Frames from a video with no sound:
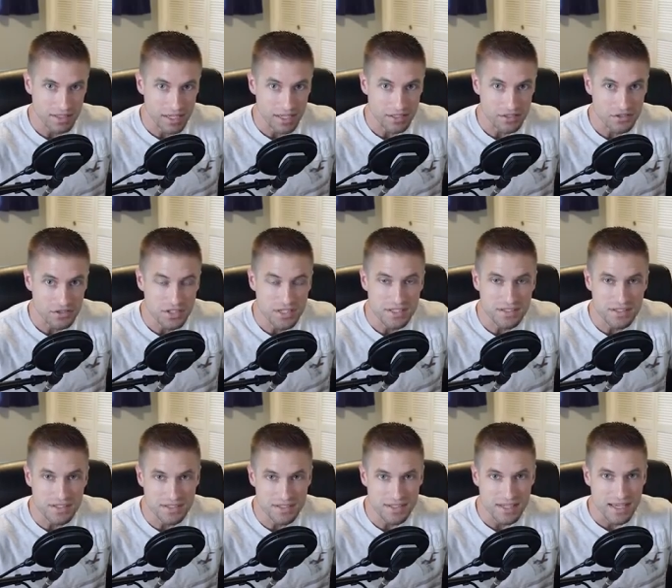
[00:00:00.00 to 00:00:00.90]
Again,
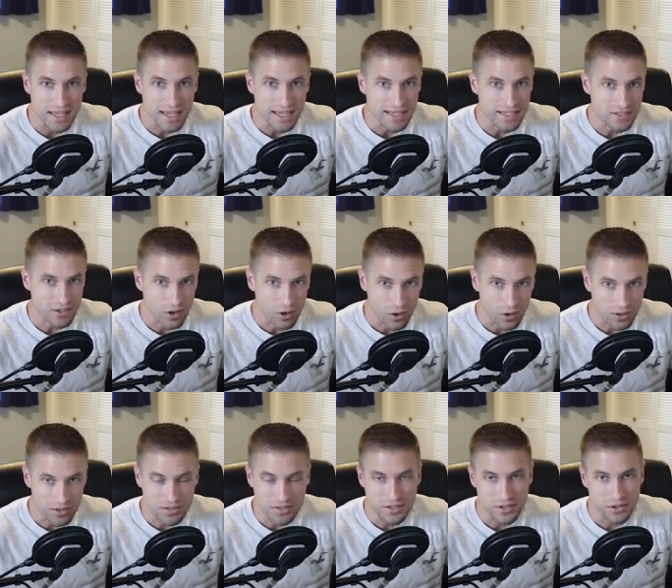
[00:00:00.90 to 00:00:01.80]
Jesus is
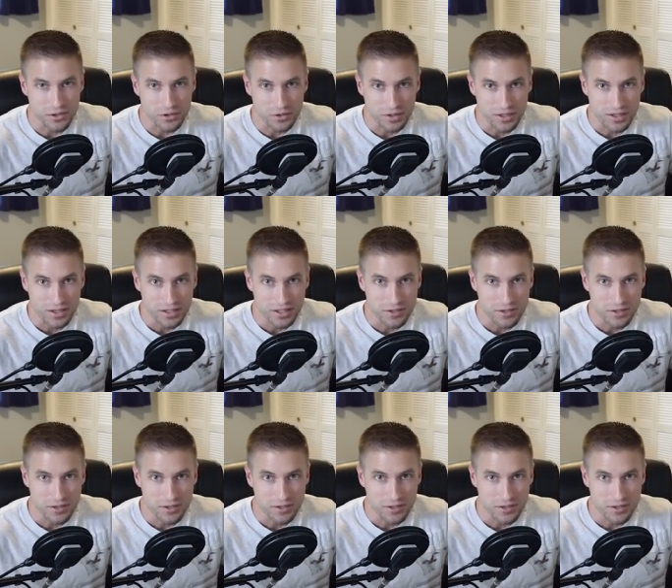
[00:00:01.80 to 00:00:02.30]
also